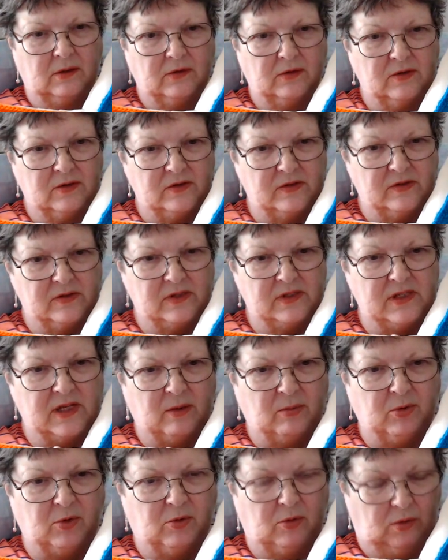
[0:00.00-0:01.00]
This is
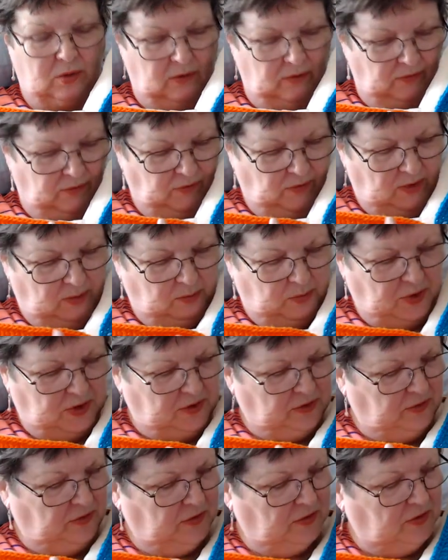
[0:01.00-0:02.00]
double front
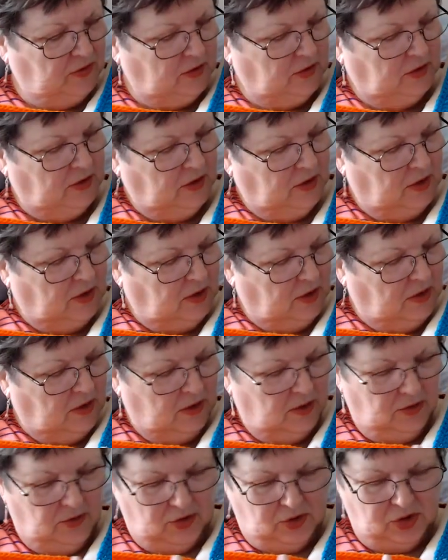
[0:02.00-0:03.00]
post
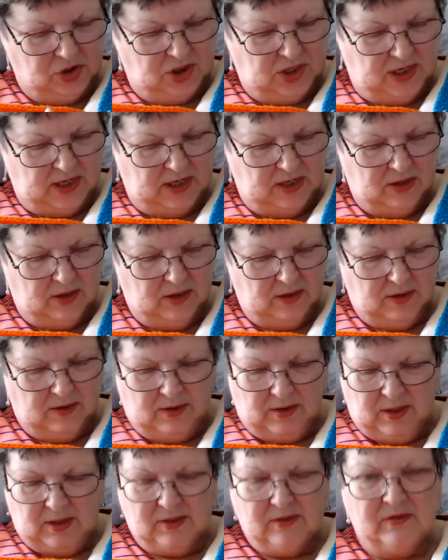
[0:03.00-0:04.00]
crochet
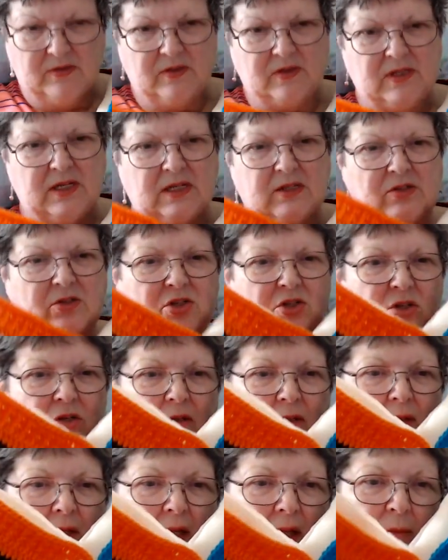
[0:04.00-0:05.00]
stitch
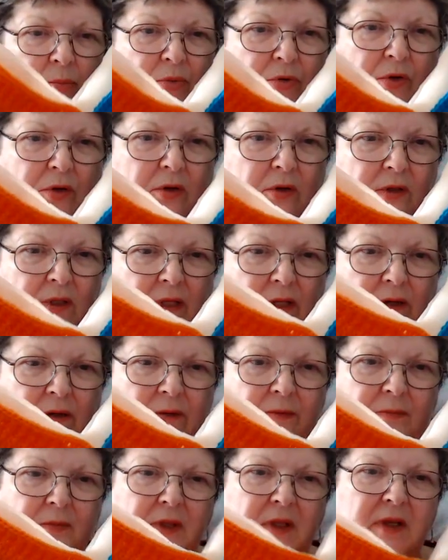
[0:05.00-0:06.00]
that I put on
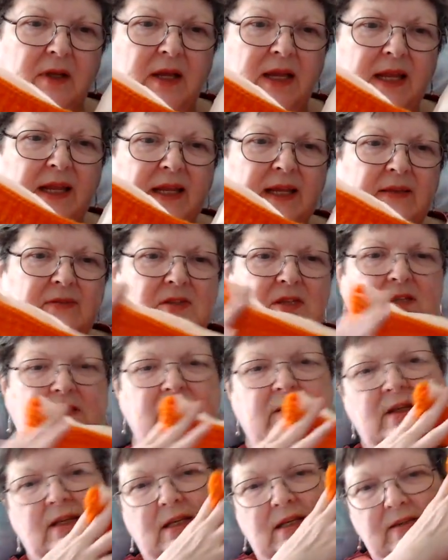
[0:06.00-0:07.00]
there. And it gives it,
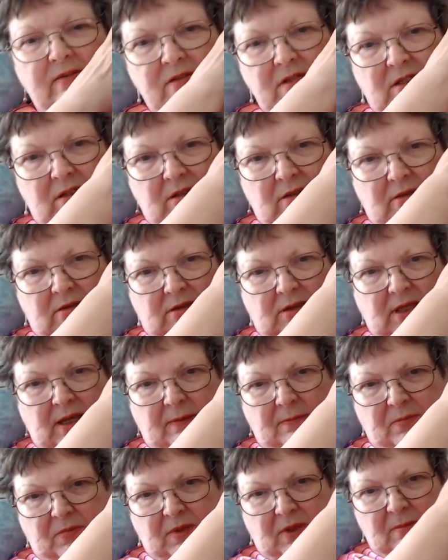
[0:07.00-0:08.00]
see, it gives it a little
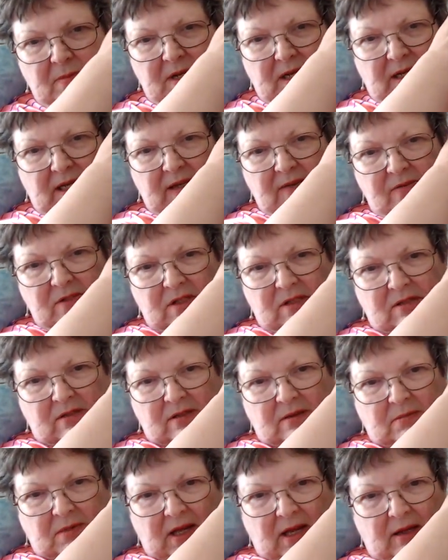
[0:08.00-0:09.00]
depth. I mean, it gives it
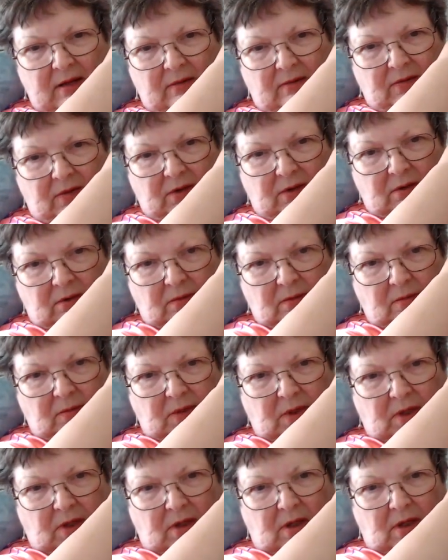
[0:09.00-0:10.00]
some kind of a,
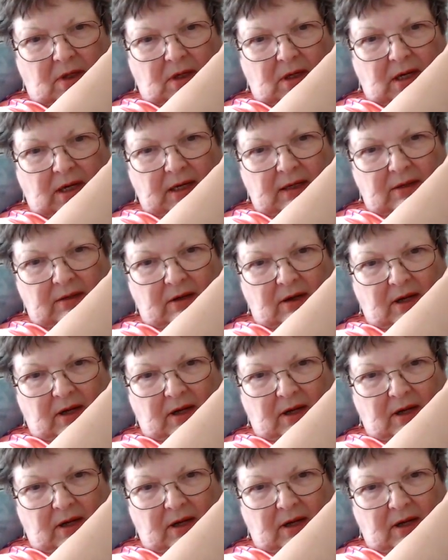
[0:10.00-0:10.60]
I don't